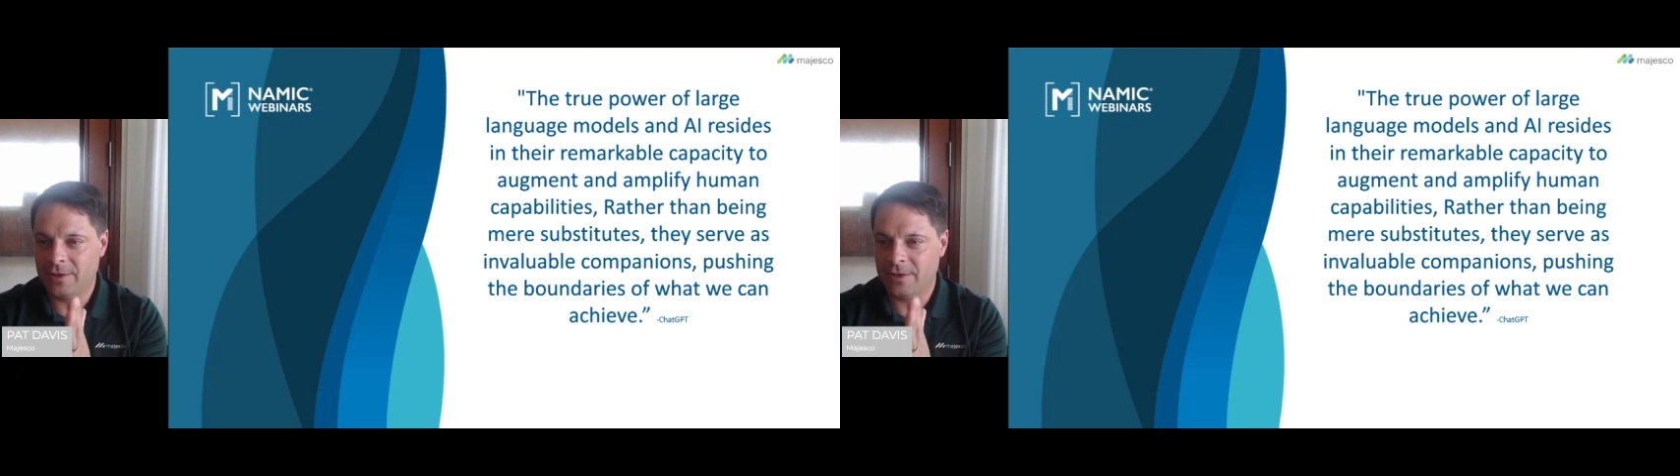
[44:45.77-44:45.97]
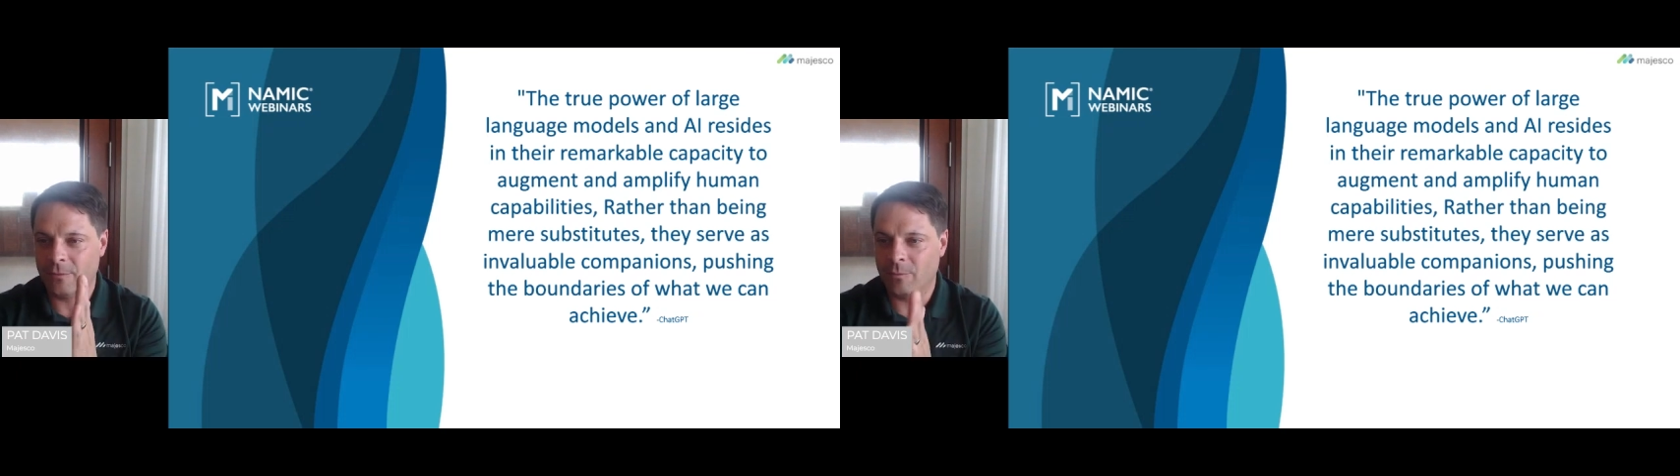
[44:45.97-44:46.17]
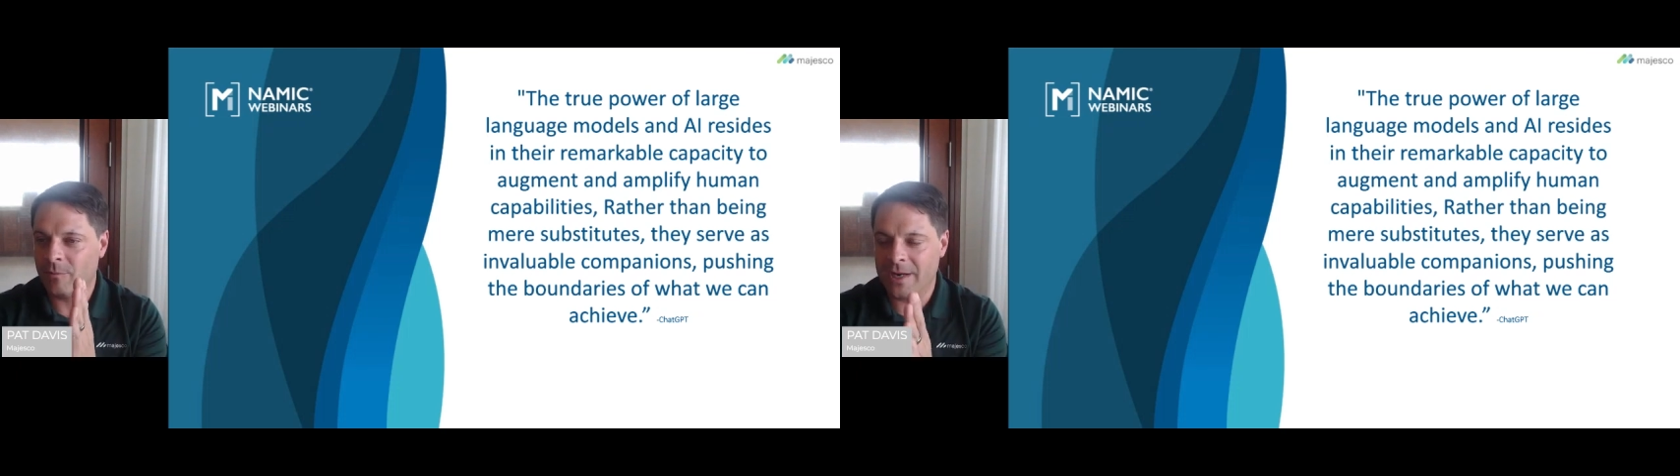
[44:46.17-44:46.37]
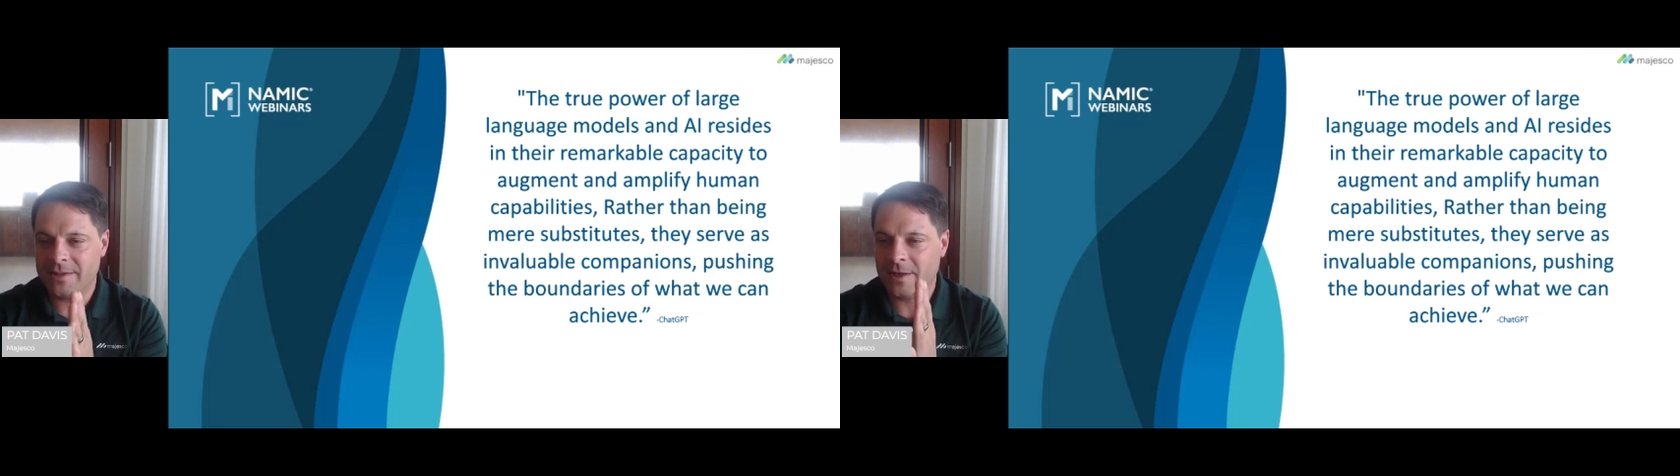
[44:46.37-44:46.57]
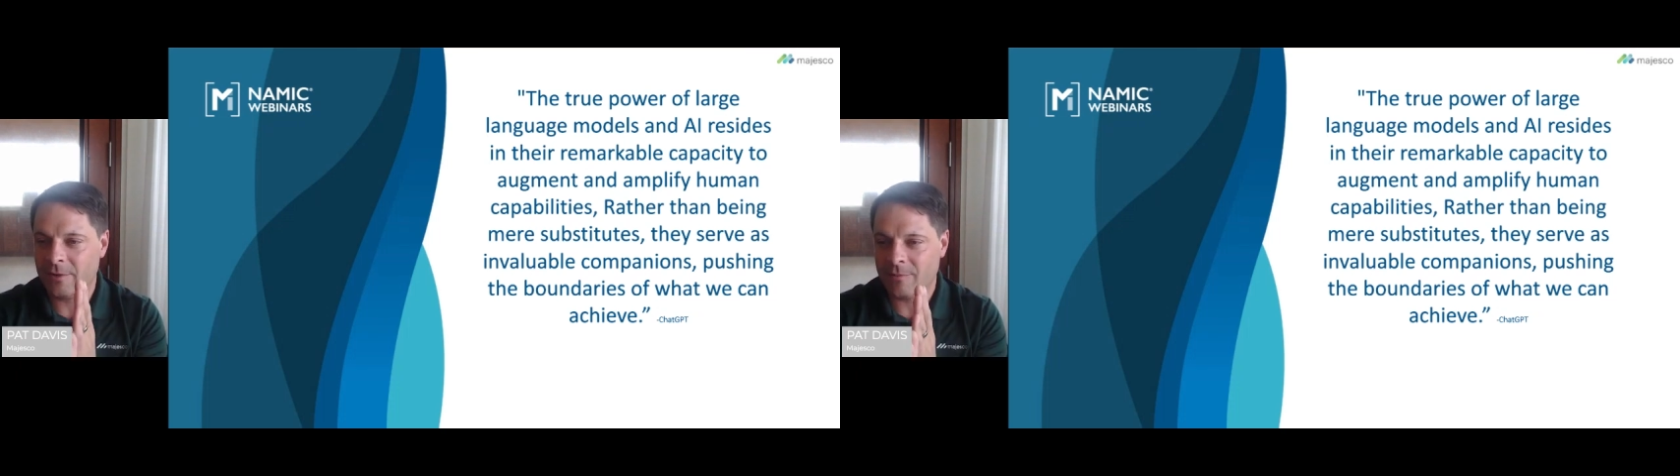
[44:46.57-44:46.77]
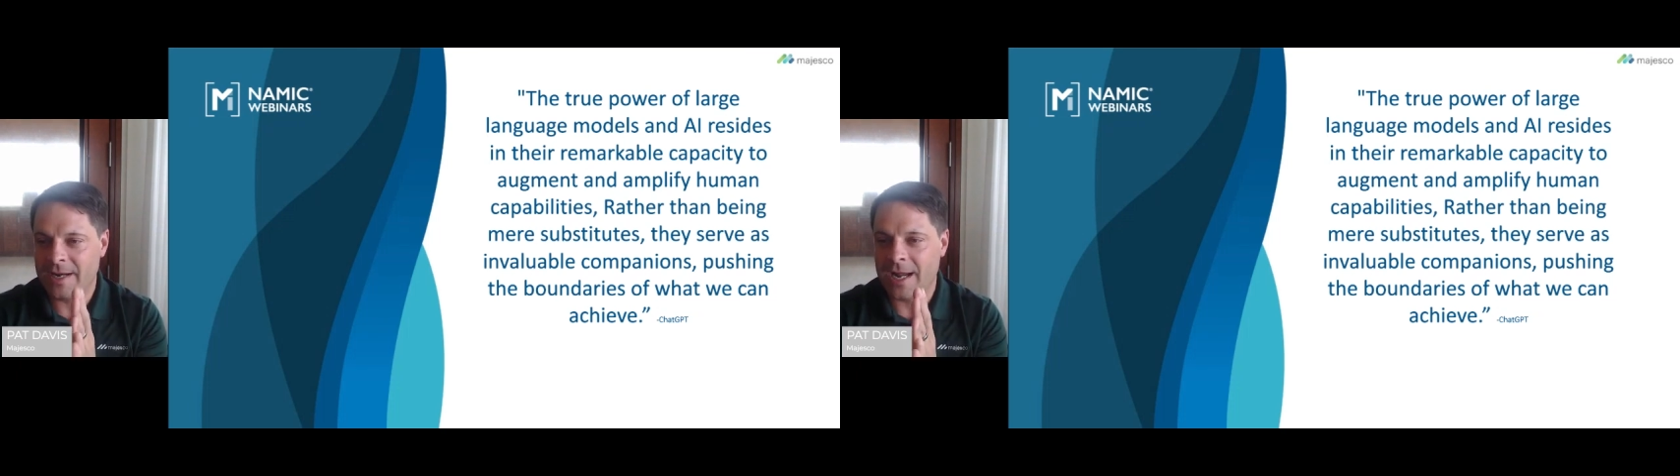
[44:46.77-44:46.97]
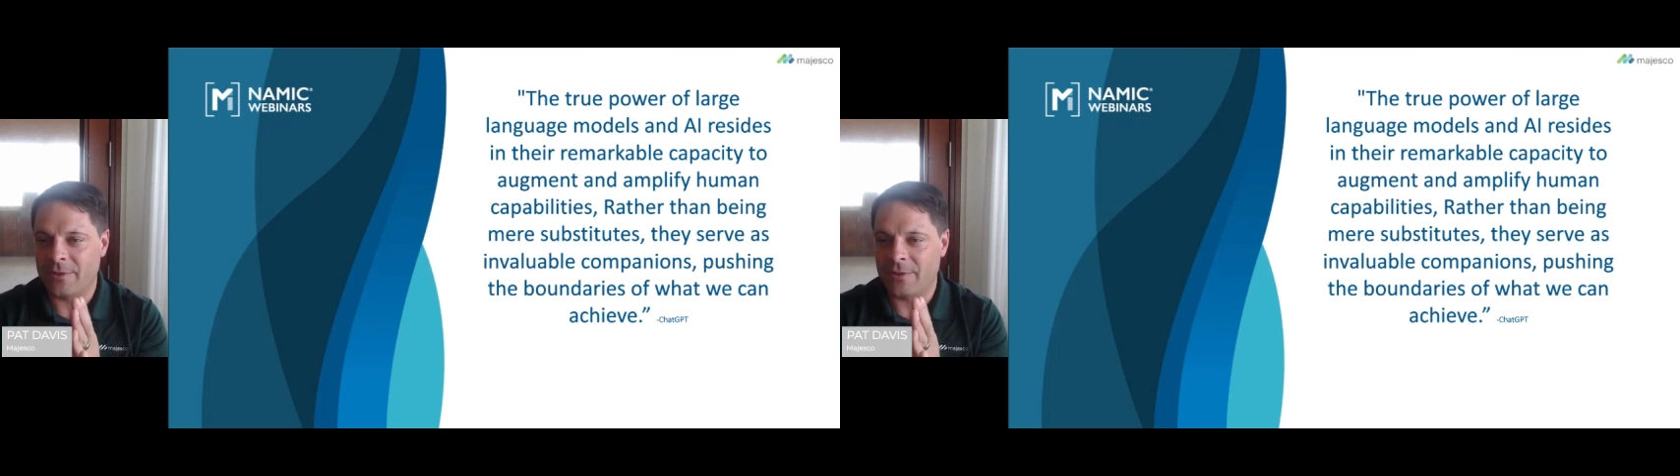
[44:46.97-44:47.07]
We're right there right now.